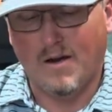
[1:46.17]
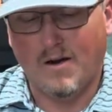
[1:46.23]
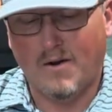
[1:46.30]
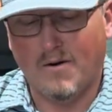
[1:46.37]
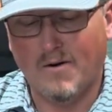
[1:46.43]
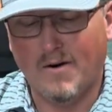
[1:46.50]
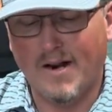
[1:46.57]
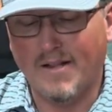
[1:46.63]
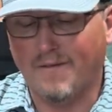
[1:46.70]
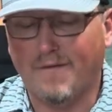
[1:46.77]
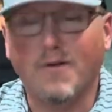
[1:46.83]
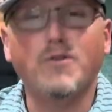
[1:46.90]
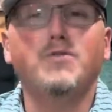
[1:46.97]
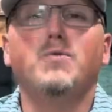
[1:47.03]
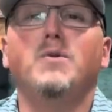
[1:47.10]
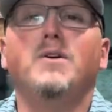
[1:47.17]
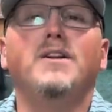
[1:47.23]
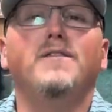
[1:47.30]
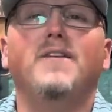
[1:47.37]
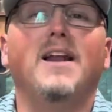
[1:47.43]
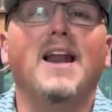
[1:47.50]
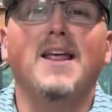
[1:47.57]
Alright, the first one that
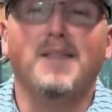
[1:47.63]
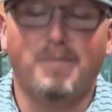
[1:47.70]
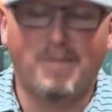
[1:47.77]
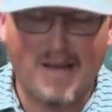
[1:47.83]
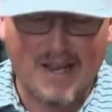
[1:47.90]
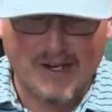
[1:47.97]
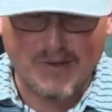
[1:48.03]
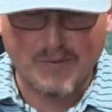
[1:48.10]
fell out of the package.